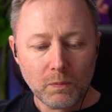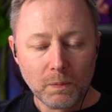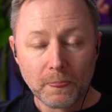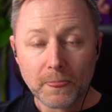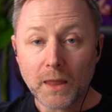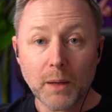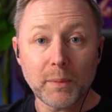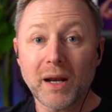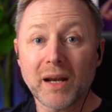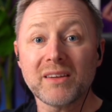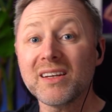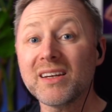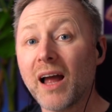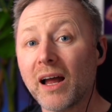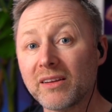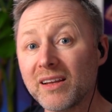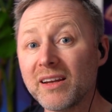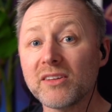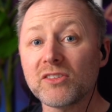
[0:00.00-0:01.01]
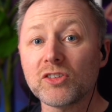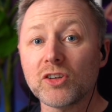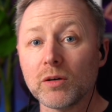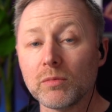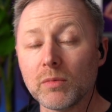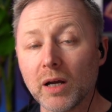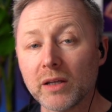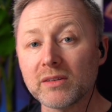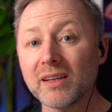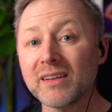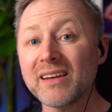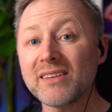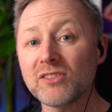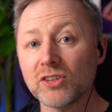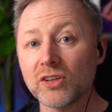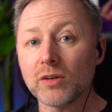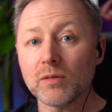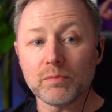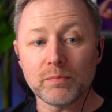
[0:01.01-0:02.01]
I mean, I didn't
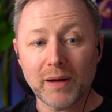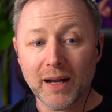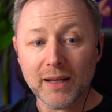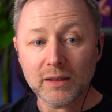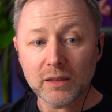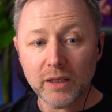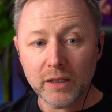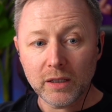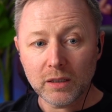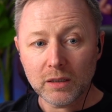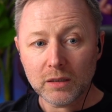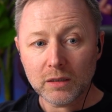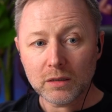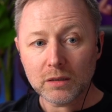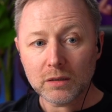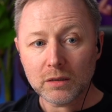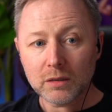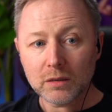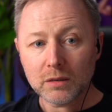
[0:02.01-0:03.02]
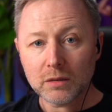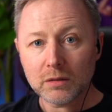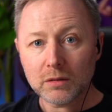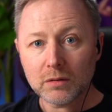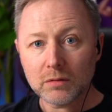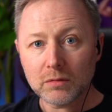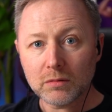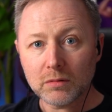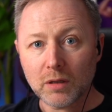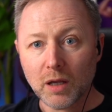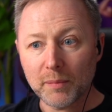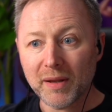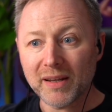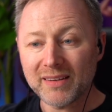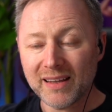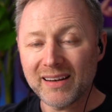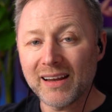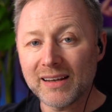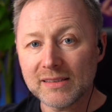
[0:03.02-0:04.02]
treat him badly. I mean, I
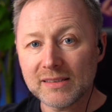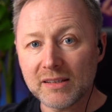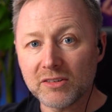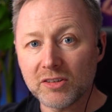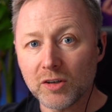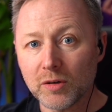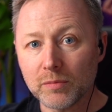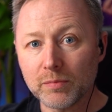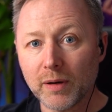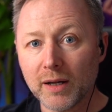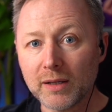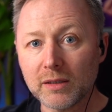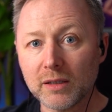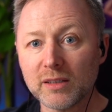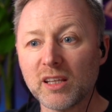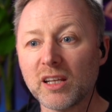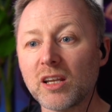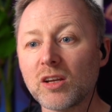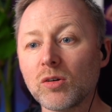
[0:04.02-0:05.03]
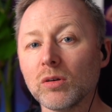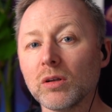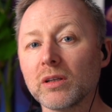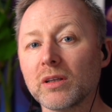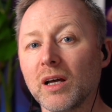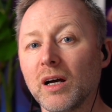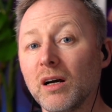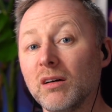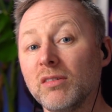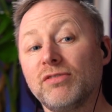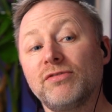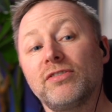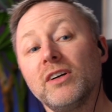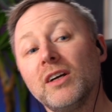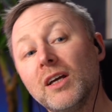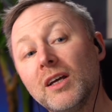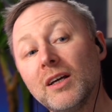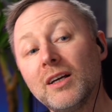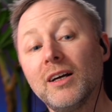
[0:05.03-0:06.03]
didn't actually treat him badly. I didn't go like that off.
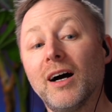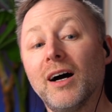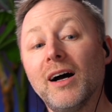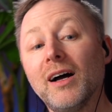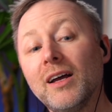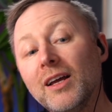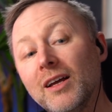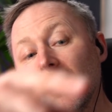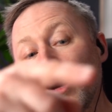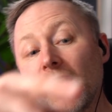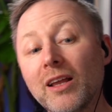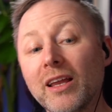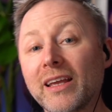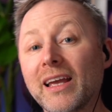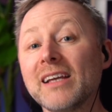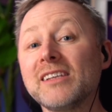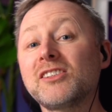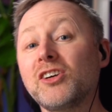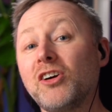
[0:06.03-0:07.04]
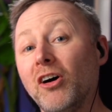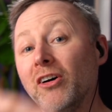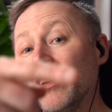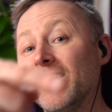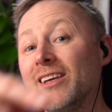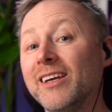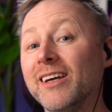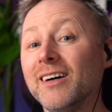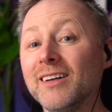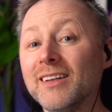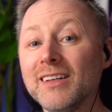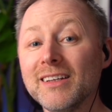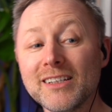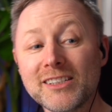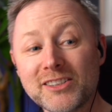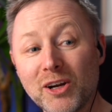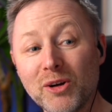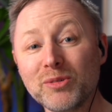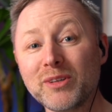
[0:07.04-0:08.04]
Unlike this cunt here,
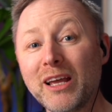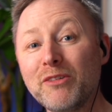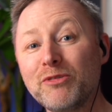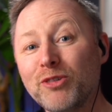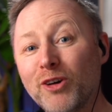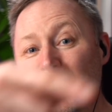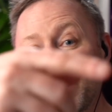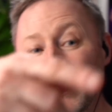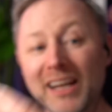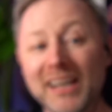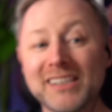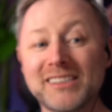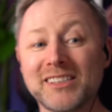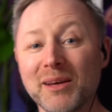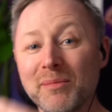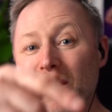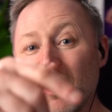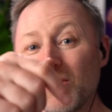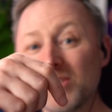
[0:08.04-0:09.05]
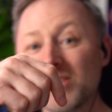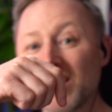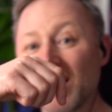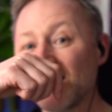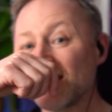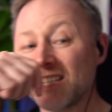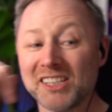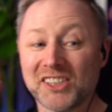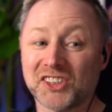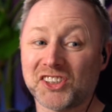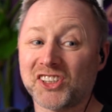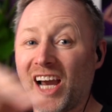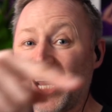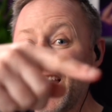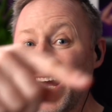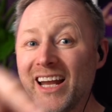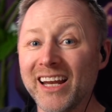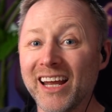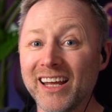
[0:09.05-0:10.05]
still doing fucking HTML sites. He's shite,
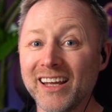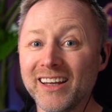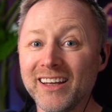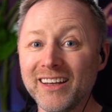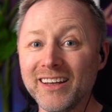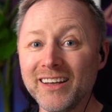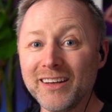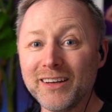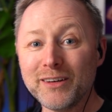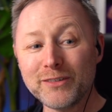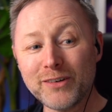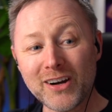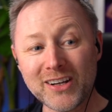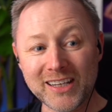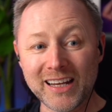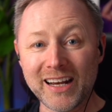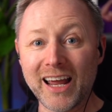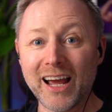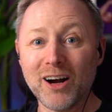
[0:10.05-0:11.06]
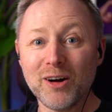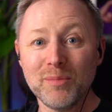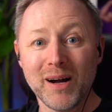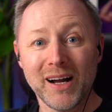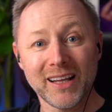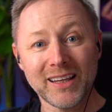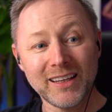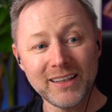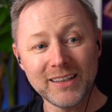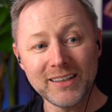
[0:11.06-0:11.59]
isn't he? Fucking hell, man.